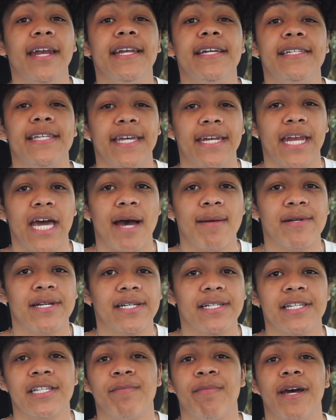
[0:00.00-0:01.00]
these hidden
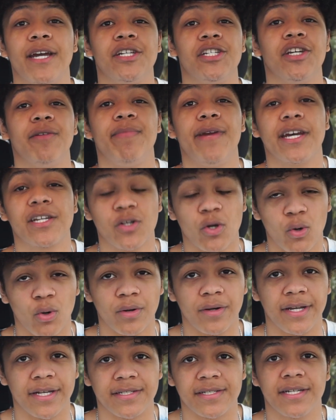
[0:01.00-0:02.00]
objects is by GPS
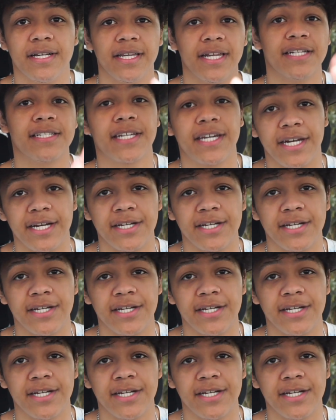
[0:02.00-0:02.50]
coordinates. Let's get